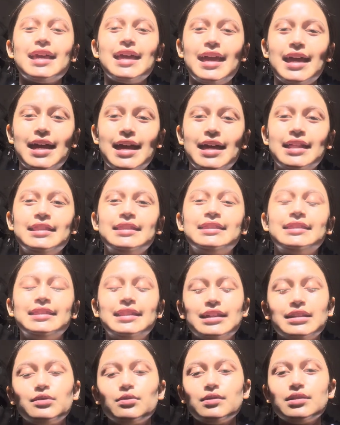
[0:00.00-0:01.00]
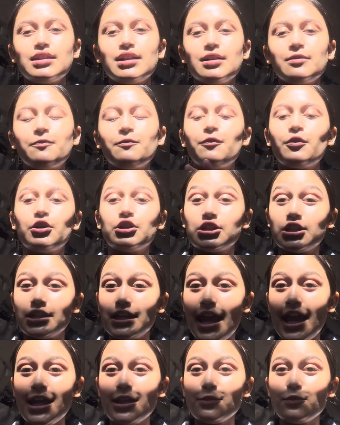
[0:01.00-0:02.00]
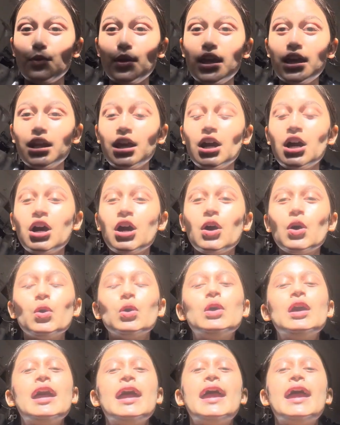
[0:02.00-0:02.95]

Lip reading: And this was it for today's video.